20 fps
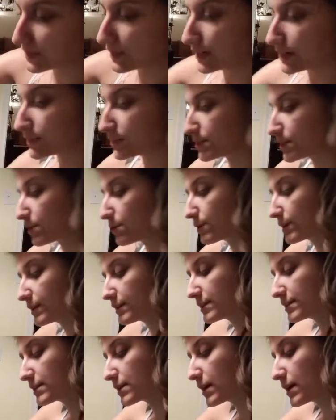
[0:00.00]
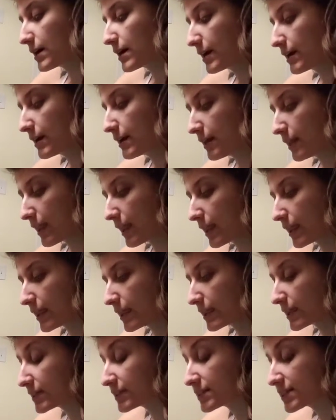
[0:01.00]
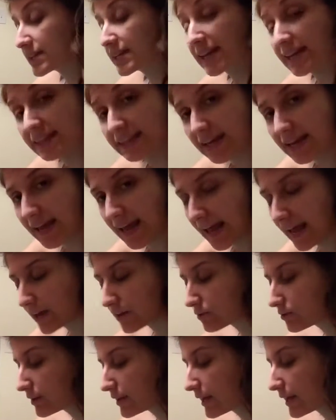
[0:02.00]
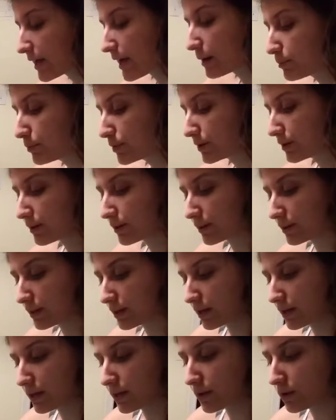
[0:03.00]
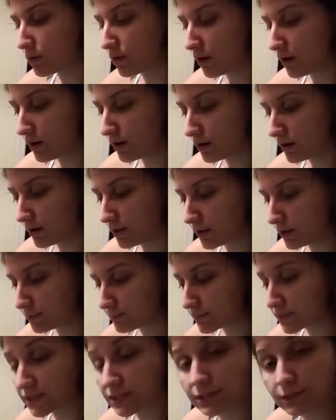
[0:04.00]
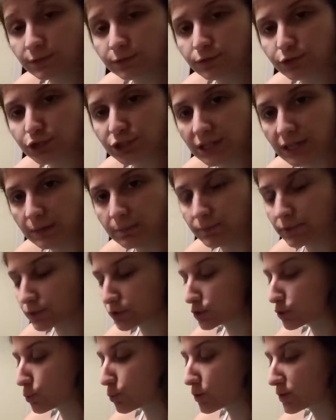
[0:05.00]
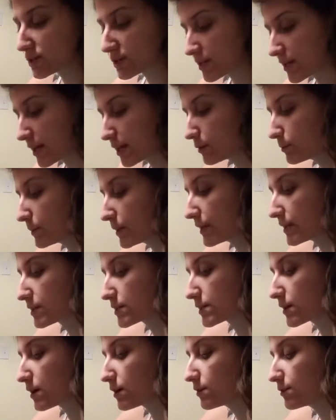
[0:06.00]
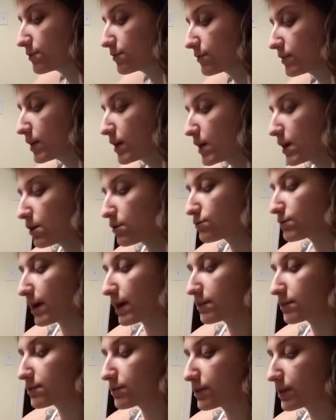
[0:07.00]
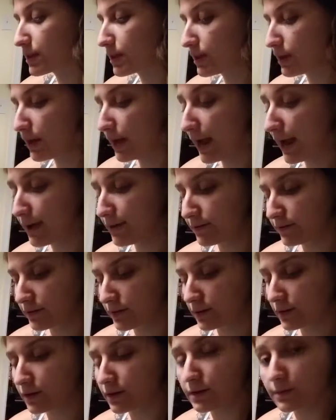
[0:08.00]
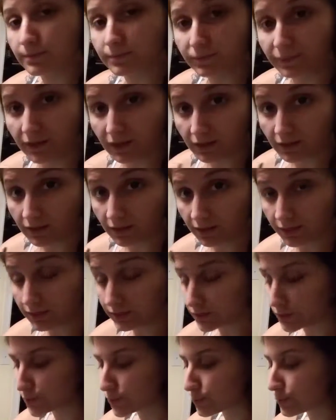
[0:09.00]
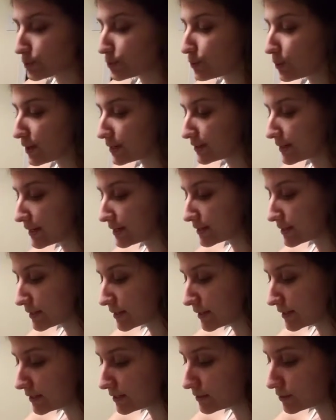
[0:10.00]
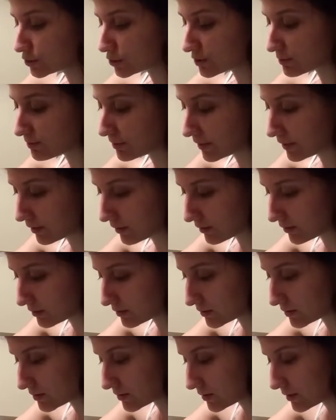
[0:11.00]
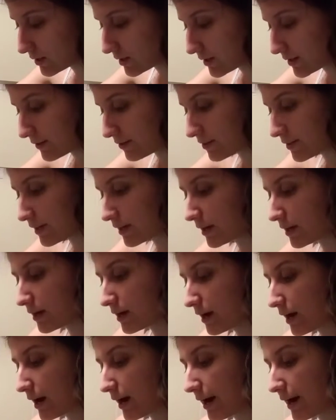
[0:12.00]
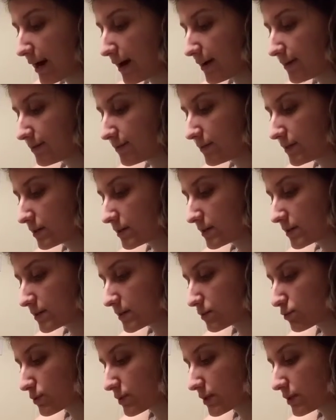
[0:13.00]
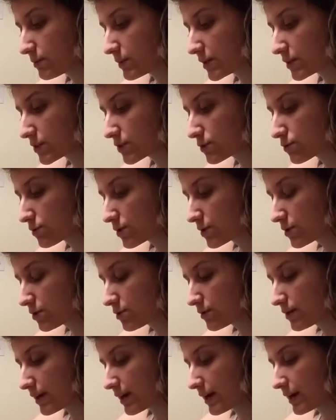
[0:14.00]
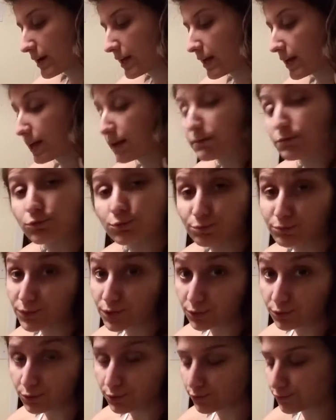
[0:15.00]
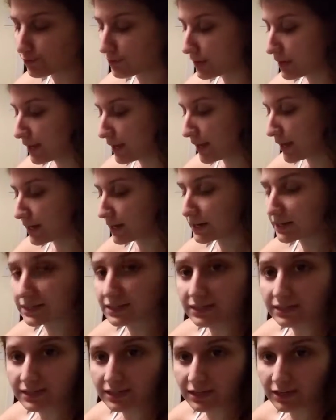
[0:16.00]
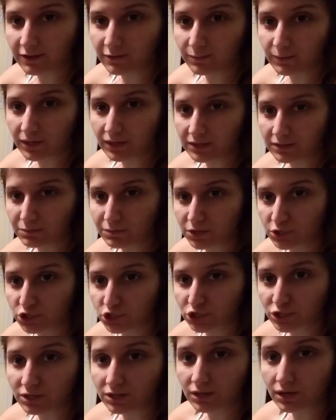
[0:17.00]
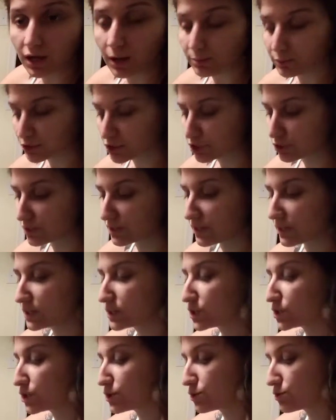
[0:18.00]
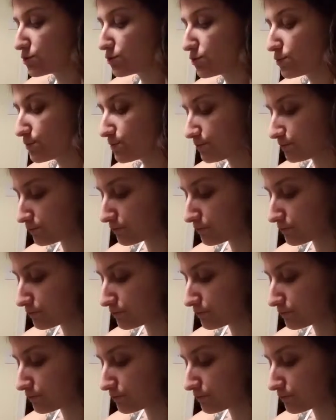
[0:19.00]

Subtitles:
And so it's not, to get that angling, put the silver tip towards the helmet itself rather than having the screw on that side, just because then I have this really big screw that I can't remove and it doesn't give me as much opportunity to